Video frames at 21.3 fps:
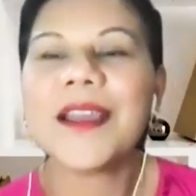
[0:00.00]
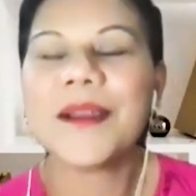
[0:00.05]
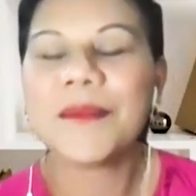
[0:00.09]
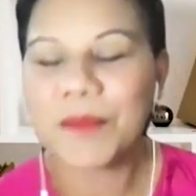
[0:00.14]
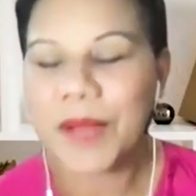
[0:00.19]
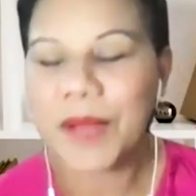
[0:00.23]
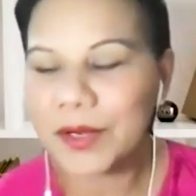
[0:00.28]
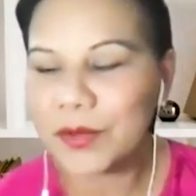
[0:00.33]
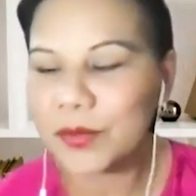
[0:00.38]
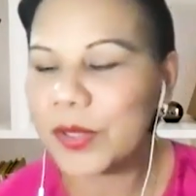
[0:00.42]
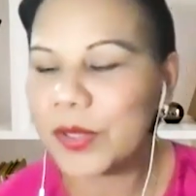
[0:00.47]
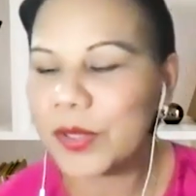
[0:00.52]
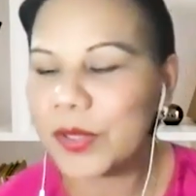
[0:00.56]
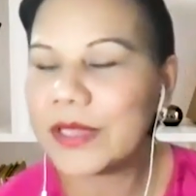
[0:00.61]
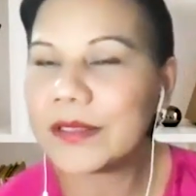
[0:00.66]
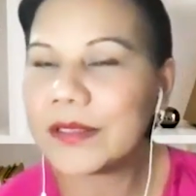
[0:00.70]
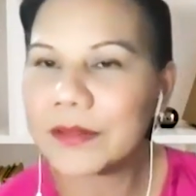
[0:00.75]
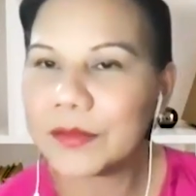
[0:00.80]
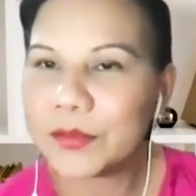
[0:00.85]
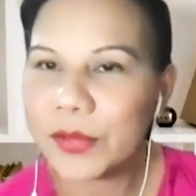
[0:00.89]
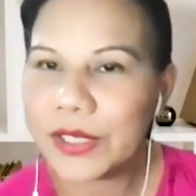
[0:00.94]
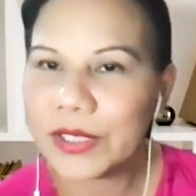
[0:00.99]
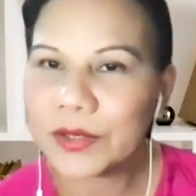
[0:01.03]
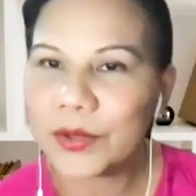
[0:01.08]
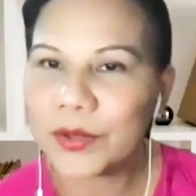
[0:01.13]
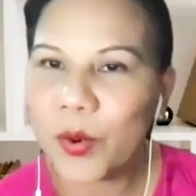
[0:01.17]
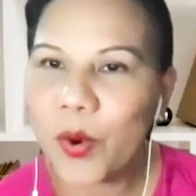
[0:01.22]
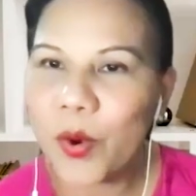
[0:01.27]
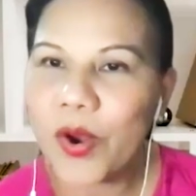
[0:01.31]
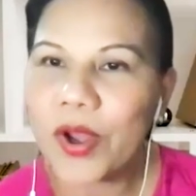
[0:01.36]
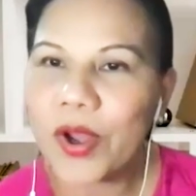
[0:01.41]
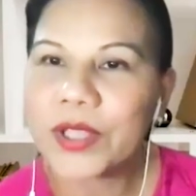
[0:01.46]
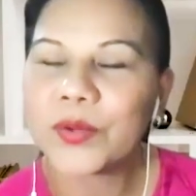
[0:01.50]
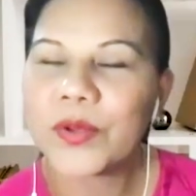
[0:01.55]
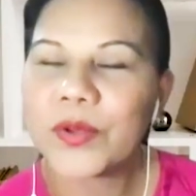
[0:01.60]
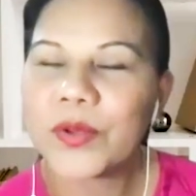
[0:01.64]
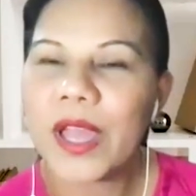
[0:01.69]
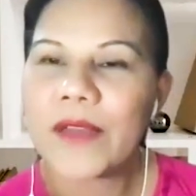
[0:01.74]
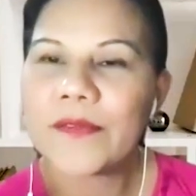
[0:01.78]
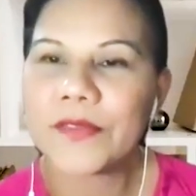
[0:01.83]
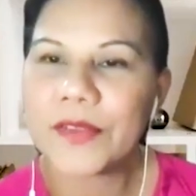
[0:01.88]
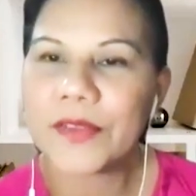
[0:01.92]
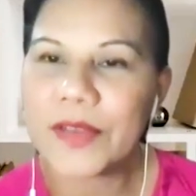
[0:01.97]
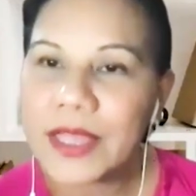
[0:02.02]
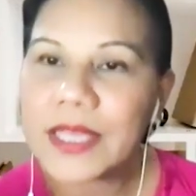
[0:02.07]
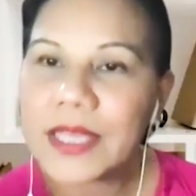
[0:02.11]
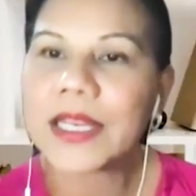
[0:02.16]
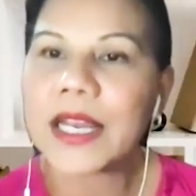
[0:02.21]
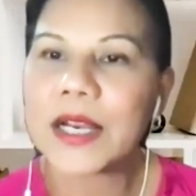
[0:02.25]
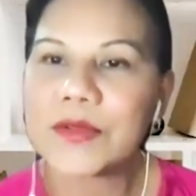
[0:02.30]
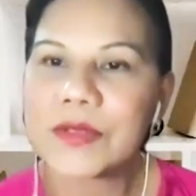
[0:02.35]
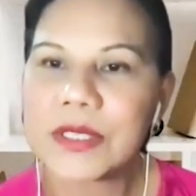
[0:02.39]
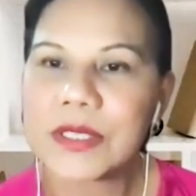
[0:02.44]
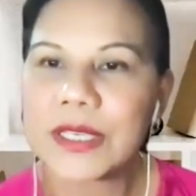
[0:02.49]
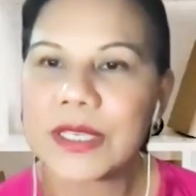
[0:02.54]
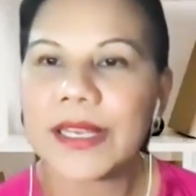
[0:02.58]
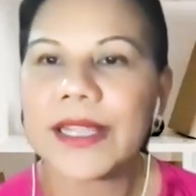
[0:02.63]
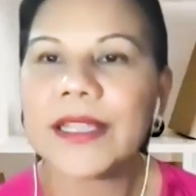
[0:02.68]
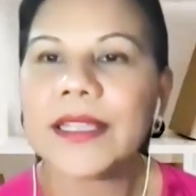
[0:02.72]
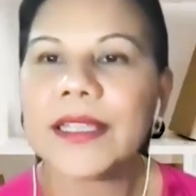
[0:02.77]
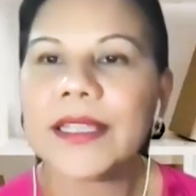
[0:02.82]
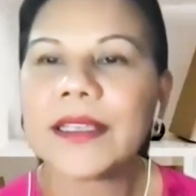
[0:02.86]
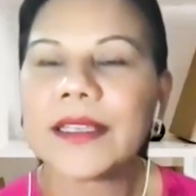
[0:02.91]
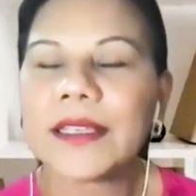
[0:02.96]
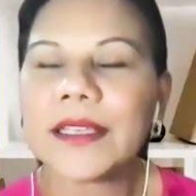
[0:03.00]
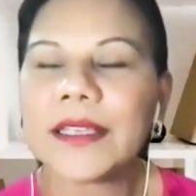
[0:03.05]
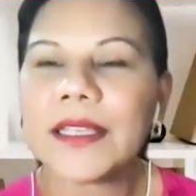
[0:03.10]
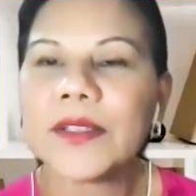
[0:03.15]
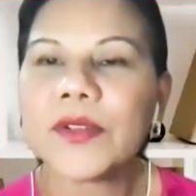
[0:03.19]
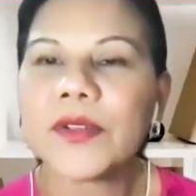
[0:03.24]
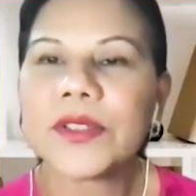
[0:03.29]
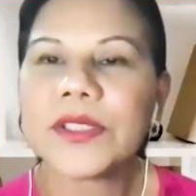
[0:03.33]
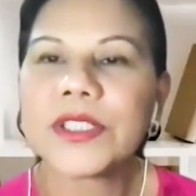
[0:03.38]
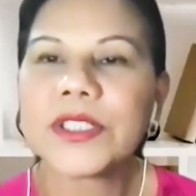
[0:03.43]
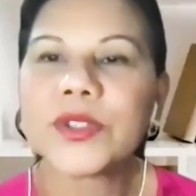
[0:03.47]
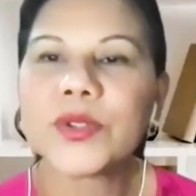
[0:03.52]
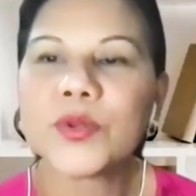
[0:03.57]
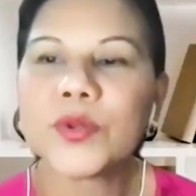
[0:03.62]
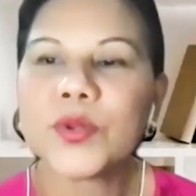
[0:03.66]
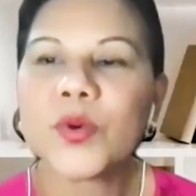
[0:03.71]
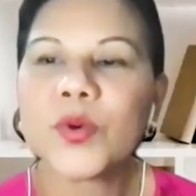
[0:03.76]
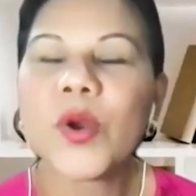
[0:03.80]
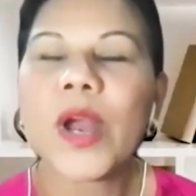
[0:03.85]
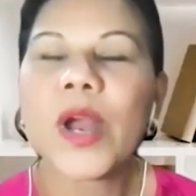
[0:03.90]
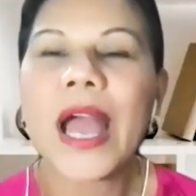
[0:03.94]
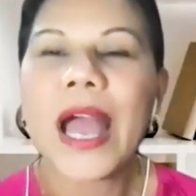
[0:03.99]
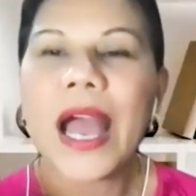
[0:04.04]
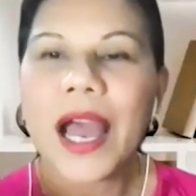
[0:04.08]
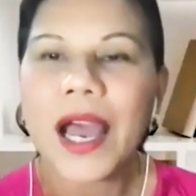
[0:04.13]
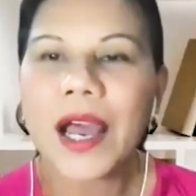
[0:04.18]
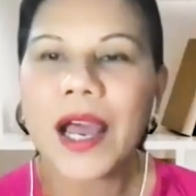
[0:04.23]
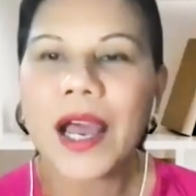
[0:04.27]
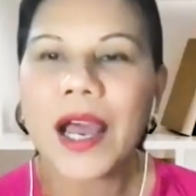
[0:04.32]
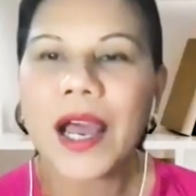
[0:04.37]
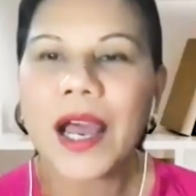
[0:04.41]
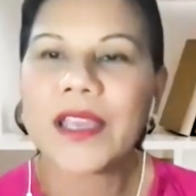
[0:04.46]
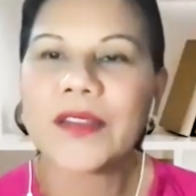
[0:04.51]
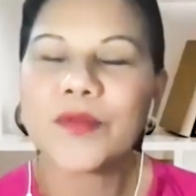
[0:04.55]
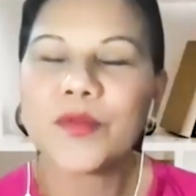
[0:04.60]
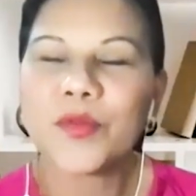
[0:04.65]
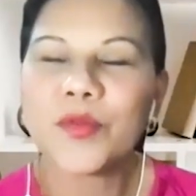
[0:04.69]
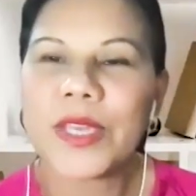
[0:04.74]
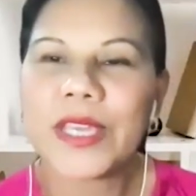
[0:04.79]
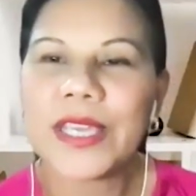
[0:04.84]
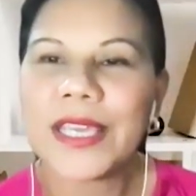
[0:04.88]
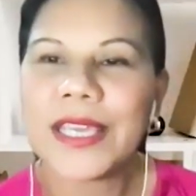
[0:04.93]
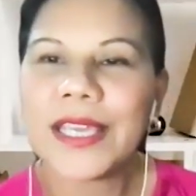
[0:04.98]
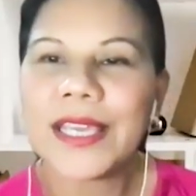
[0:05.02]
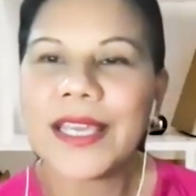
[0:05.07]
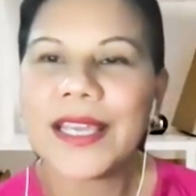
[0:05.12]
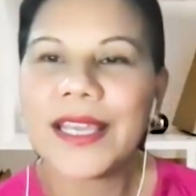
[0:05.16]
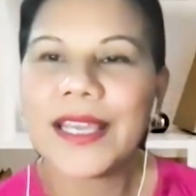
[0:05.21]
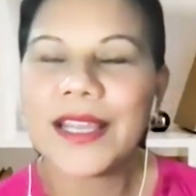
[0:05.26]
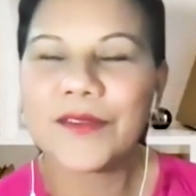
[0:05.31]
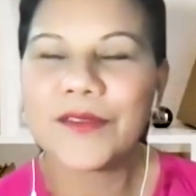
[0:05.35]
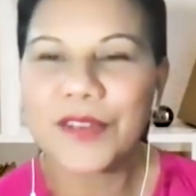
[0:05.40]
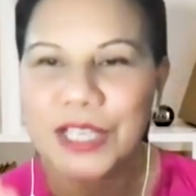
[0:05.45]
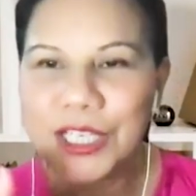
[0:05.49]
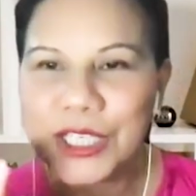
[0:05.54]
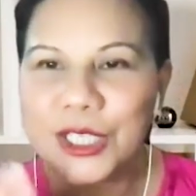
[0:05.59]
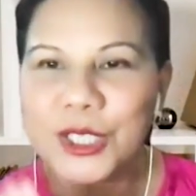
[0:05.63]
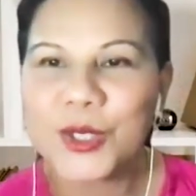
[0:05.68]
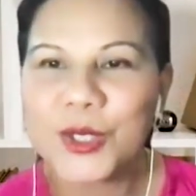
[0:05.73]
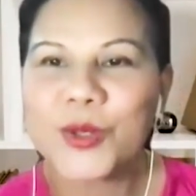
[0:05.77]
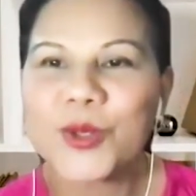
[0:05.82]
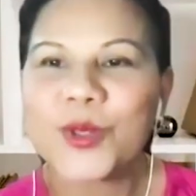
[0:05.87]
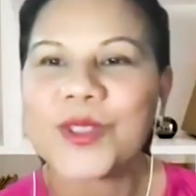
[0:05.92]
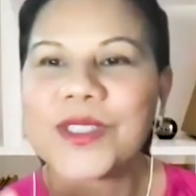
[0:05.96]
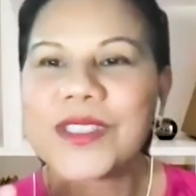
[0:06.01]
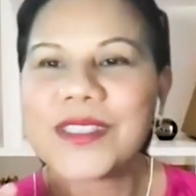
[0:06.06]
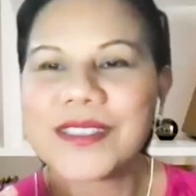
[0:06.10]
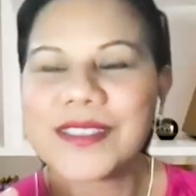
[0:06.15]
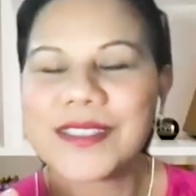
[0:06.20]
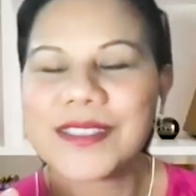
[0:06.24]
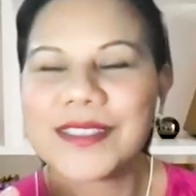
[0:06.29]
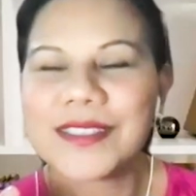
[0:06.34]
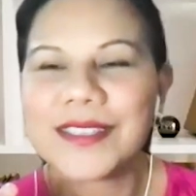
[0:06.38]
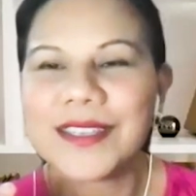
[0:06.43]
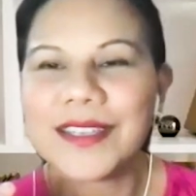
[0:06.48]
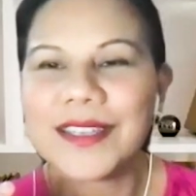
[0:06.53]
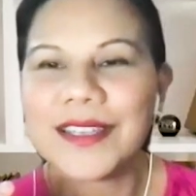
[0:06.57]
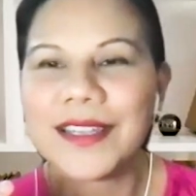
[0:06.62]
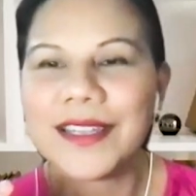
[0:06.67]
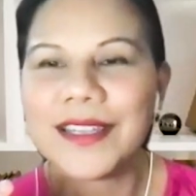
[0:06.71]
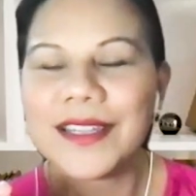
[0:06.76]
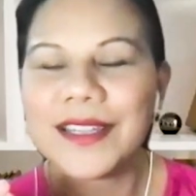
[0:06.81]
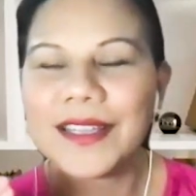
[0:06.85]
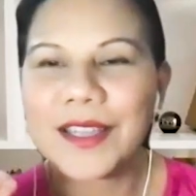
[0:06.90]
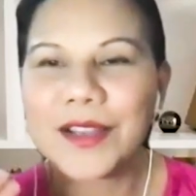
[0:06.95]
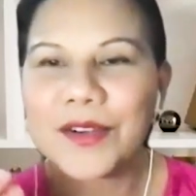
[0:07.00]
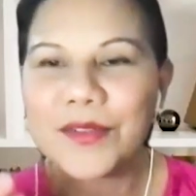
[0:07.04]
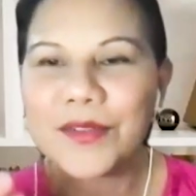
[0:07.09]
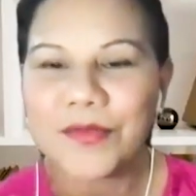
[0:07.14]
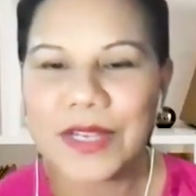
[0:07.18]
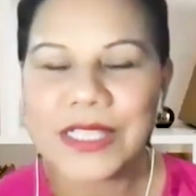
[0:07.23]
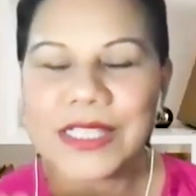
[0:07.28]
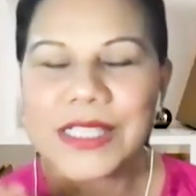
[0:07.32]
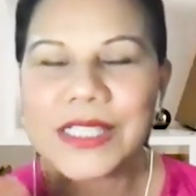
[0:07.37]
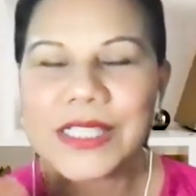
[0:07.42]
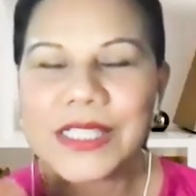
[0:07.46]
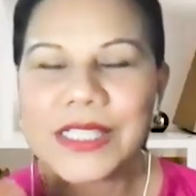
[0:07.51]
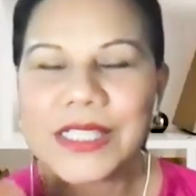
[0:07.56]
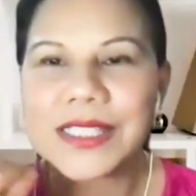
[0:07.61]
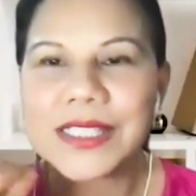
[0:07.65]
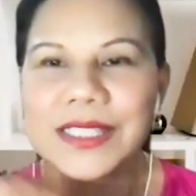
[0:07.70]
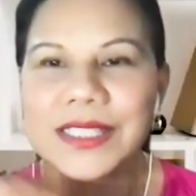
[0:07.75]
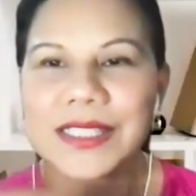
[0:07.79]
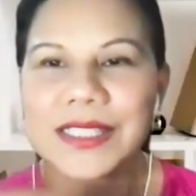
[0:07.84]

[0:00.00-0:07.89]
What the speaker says: but will go on to have further counseling in order to know how can we reduce the risk